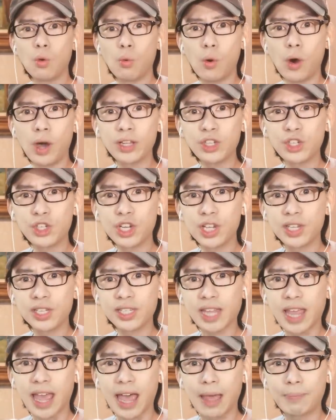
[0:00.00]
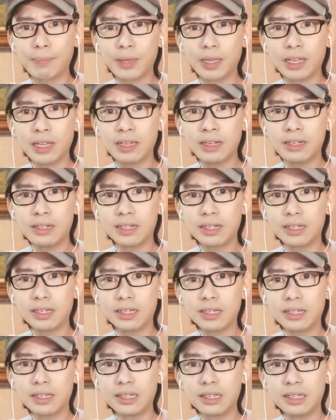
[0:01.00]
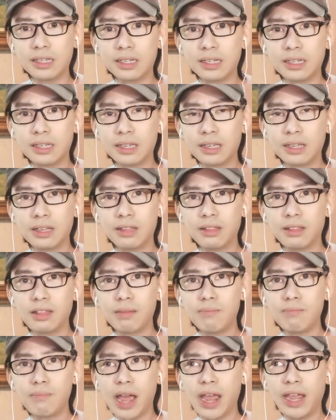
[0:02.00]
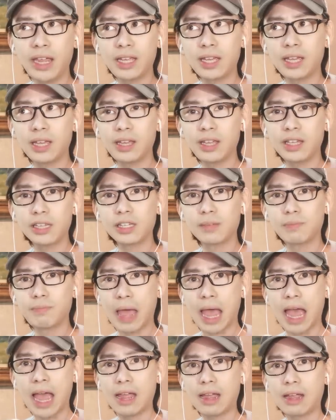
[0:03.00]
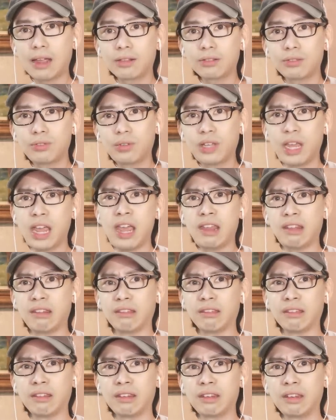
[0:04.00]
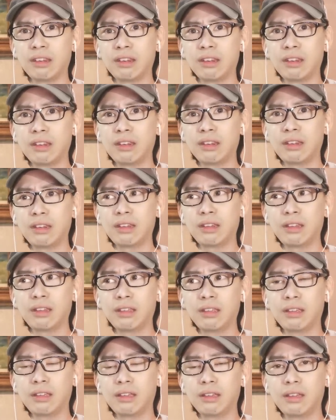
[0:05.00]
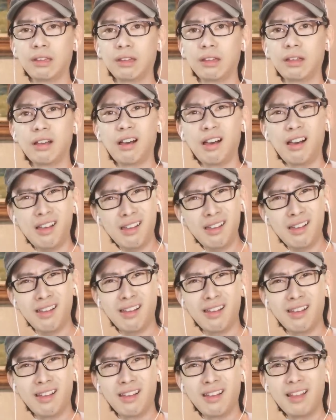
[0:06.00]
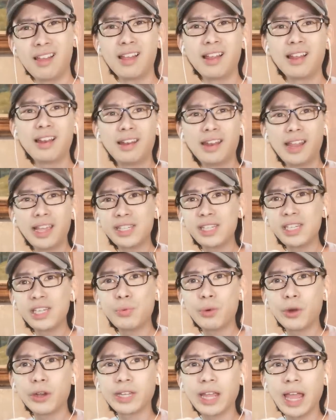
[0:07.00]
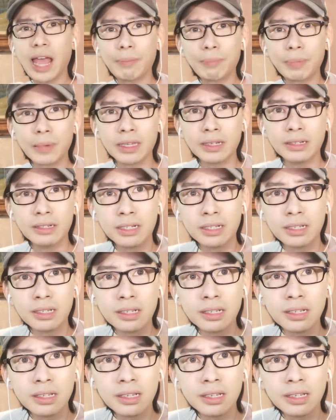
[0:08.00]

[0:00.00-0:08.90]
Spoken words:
What just happened? The mic is back to Ken. Huh? Let's see where it happened.